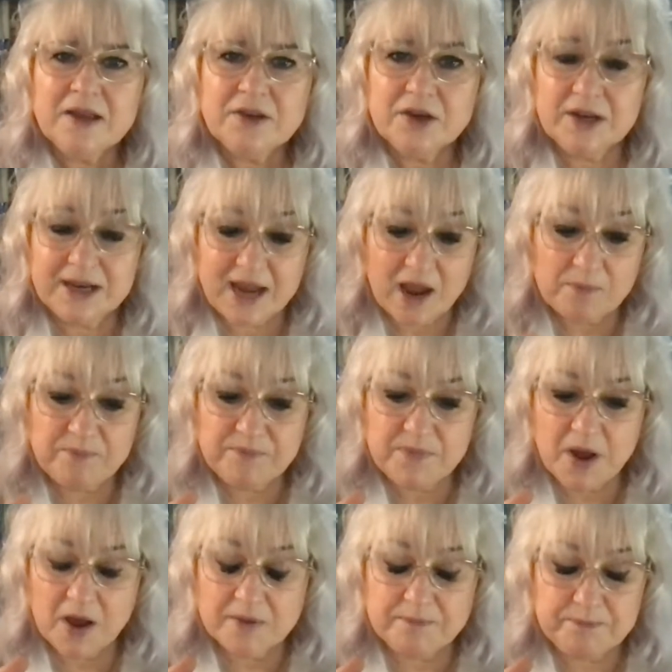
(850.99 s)
You're going to get
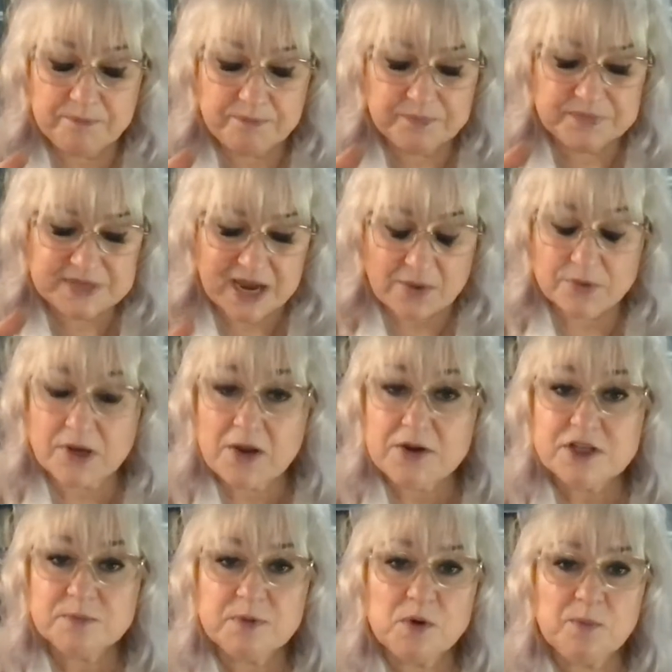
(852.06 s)
a
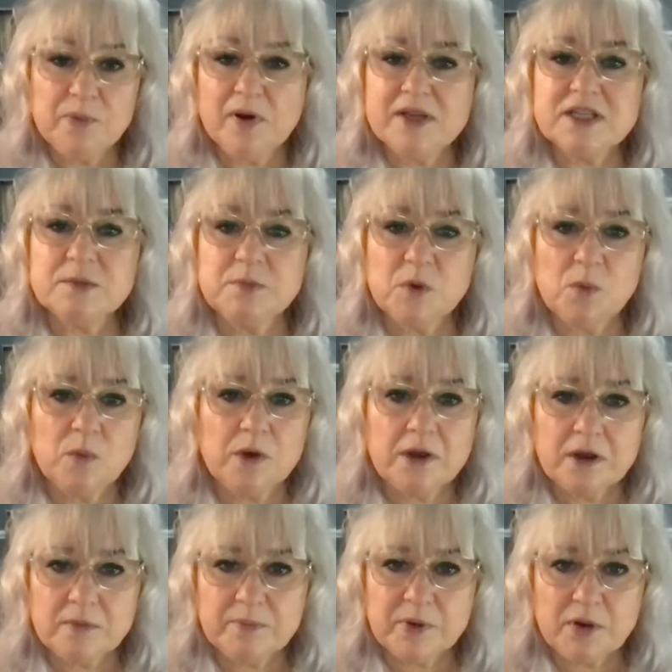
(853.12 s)
downloadable, printable
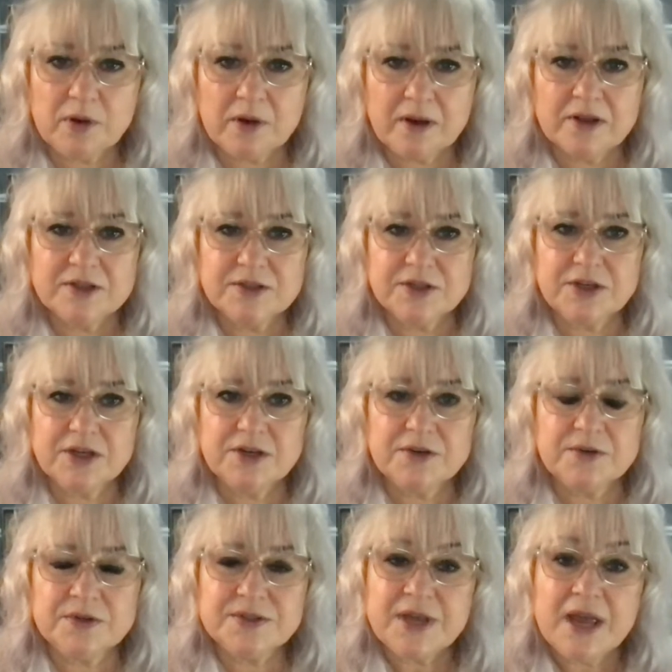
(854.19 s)
workbook to
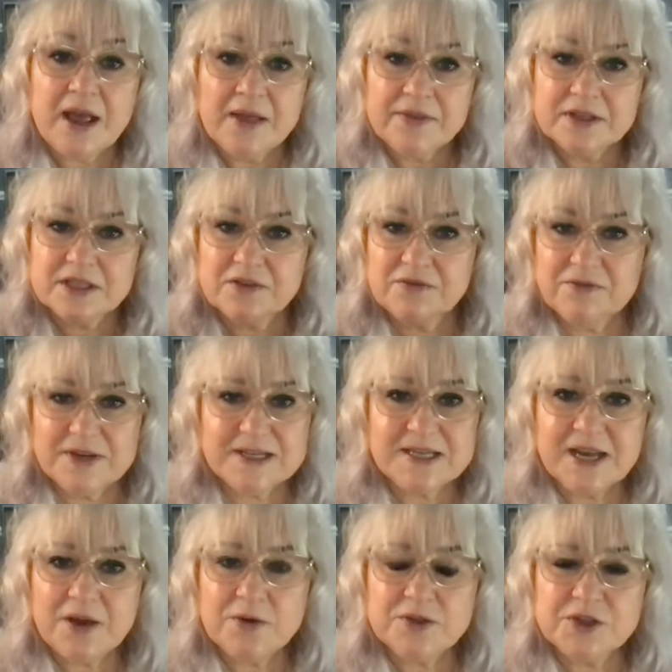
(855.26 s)
use. There's a
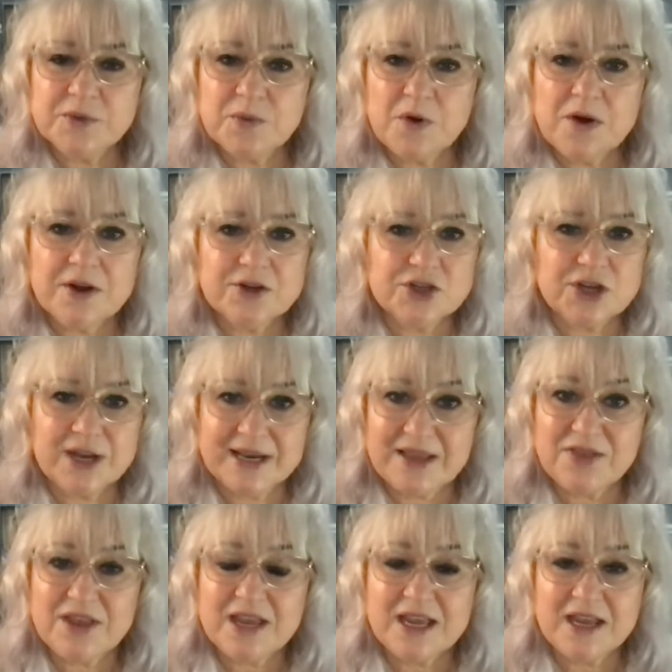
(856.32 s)
video to watch. And
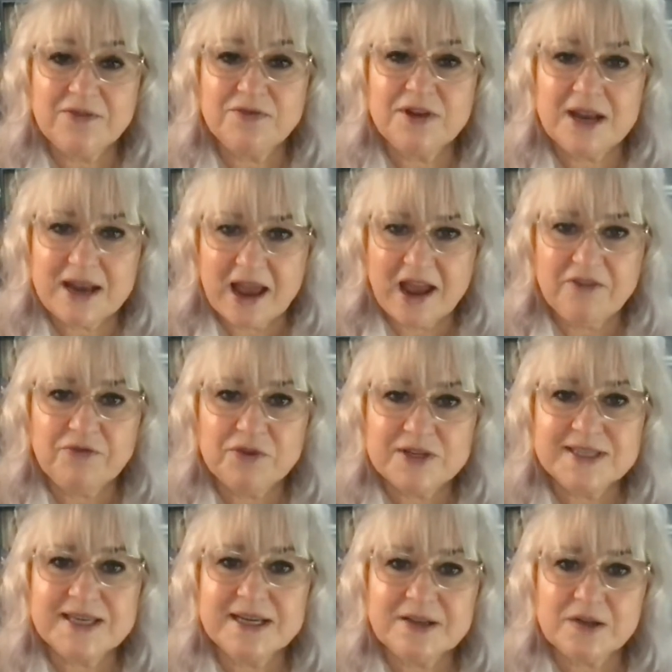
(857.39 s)
in the evening, every
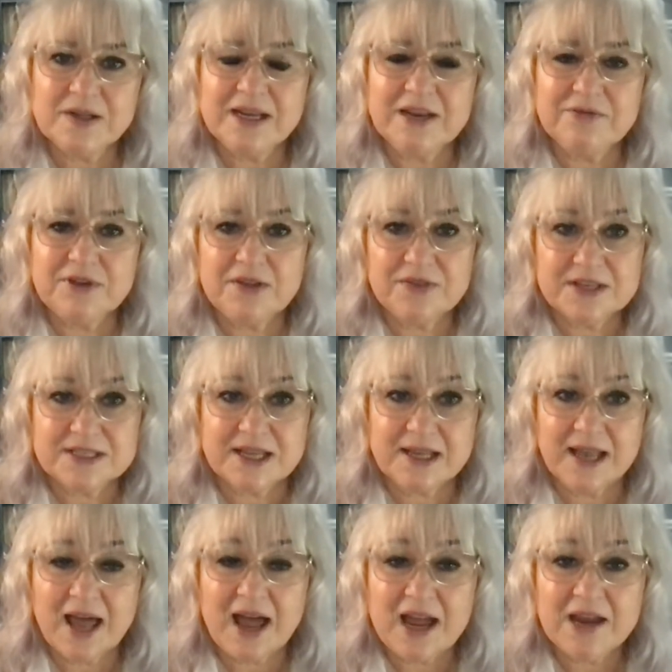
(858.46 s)
single evening, there's a
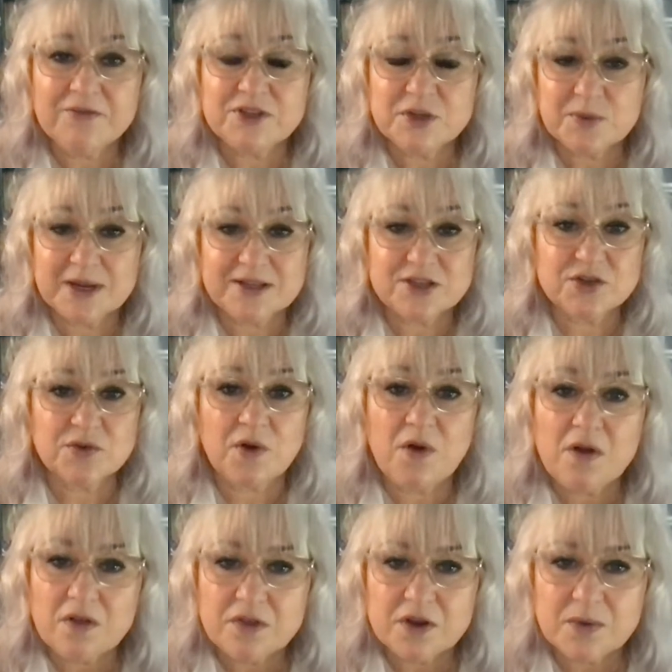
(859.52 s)
live to answer
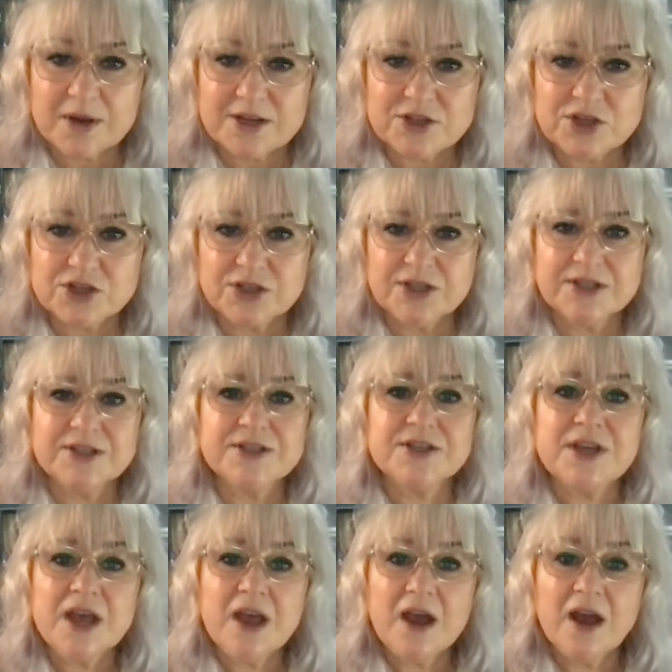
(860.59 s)
all the
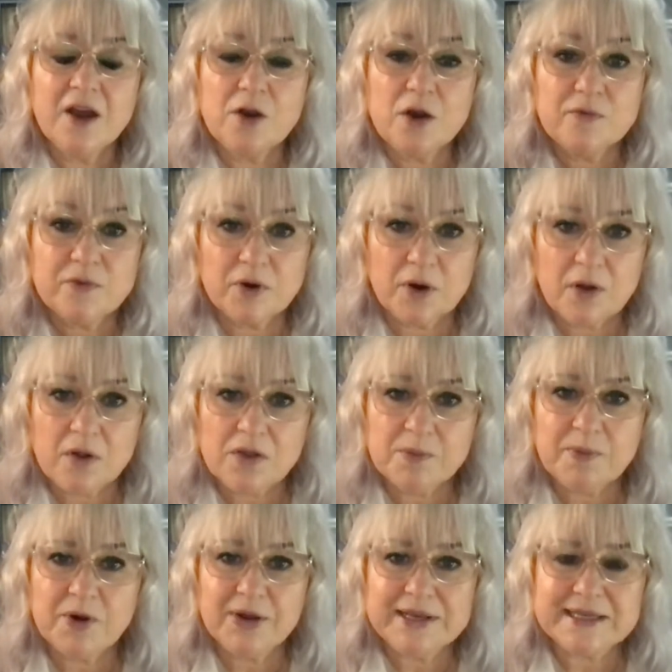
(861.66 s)
questions and cover all
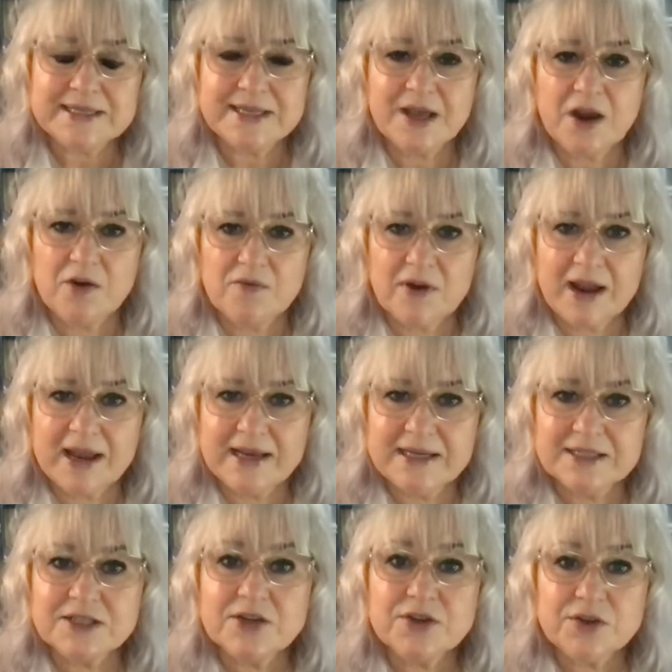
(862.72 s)
the points that are
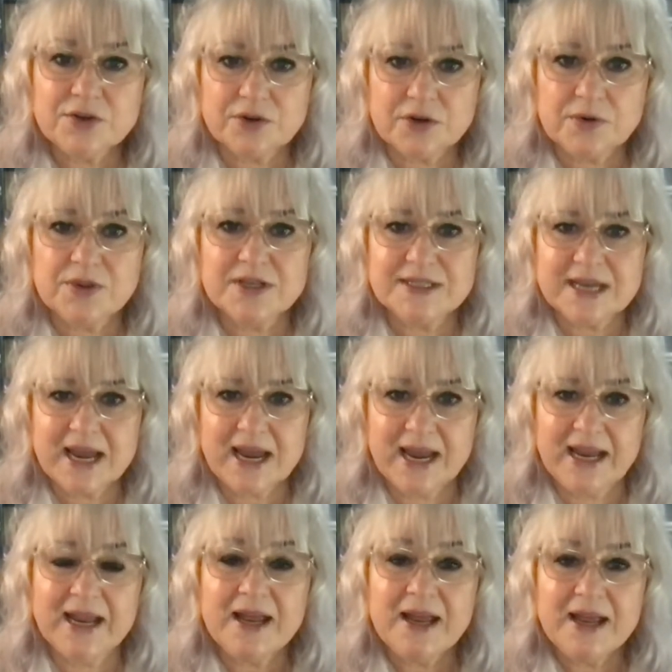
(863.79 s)
raised through the
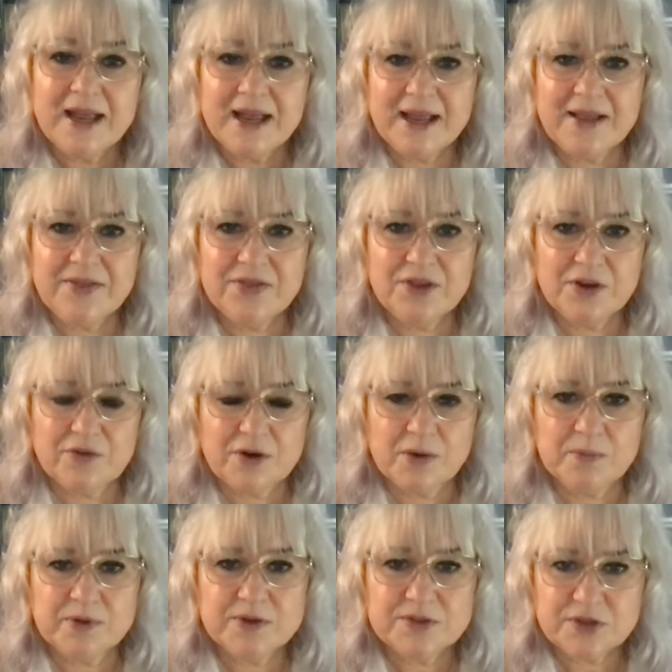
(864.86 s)
day in the
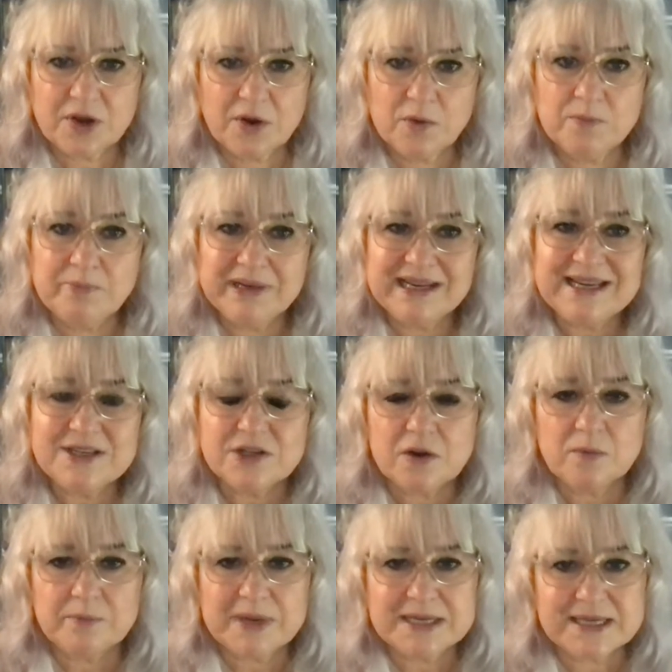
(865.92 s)
group. So please
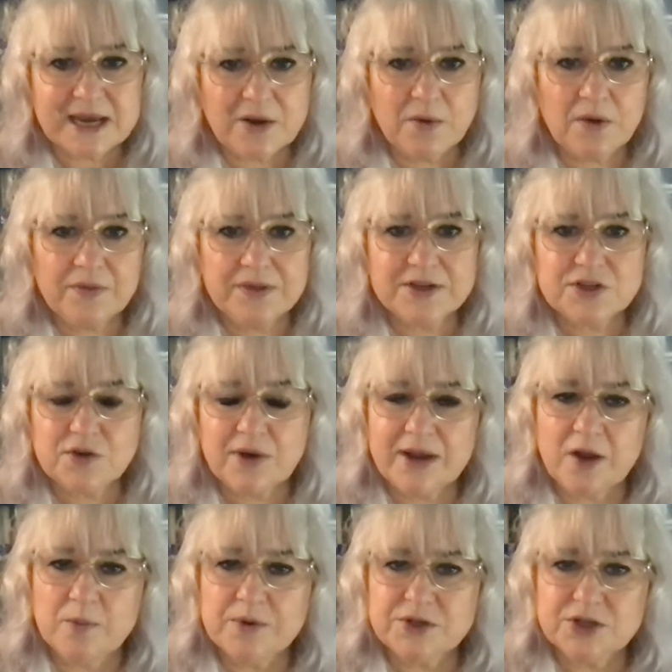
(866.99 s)
don't miss out on this
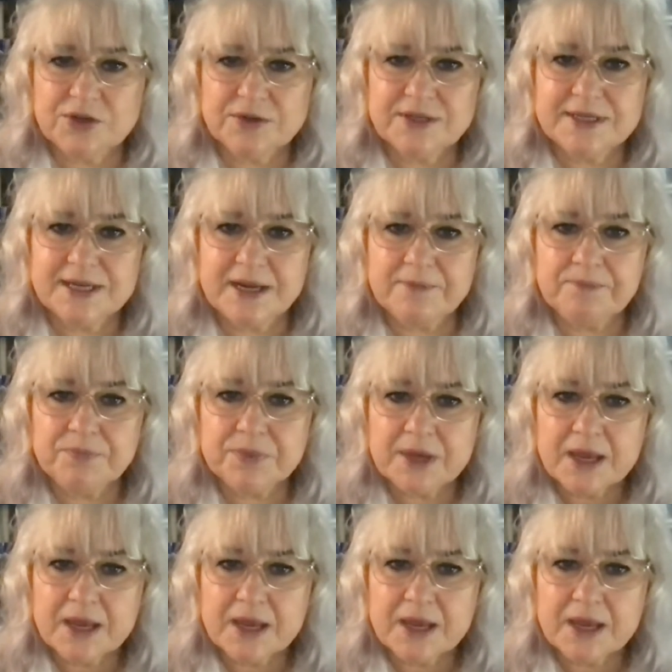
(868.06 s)
great opportunity.